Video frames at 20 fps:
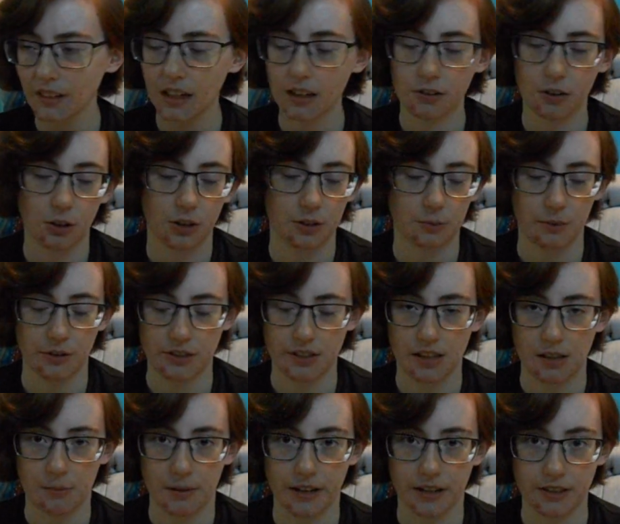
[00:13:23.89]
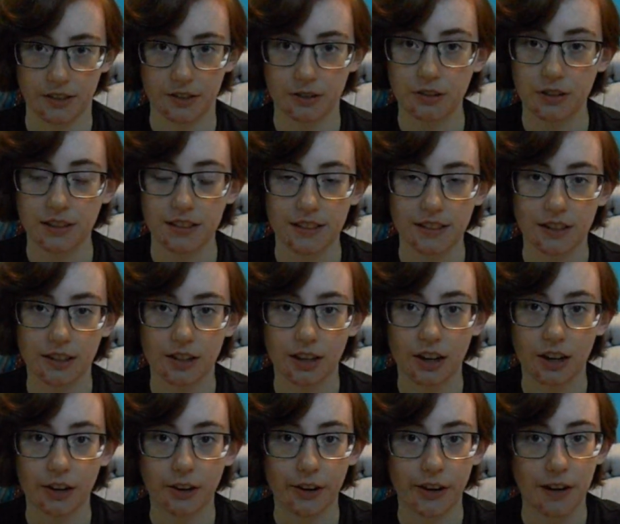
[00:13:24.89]
Of course, most of the bears do consider
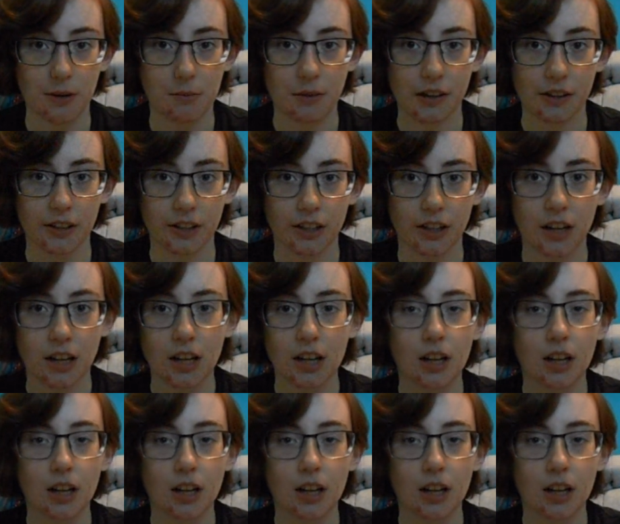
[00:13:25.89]
her grandmother.